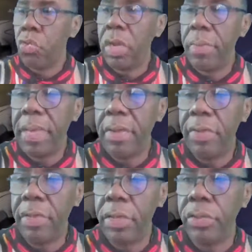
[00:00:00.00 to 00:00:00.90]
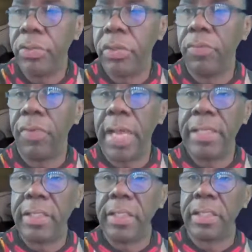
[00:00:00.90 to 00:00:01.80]
You want to be able to use
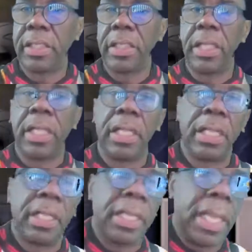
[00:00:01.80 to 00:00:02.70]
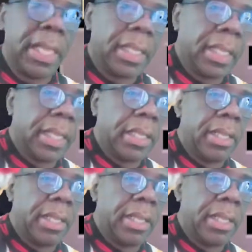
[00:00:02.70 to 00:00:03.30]
devices like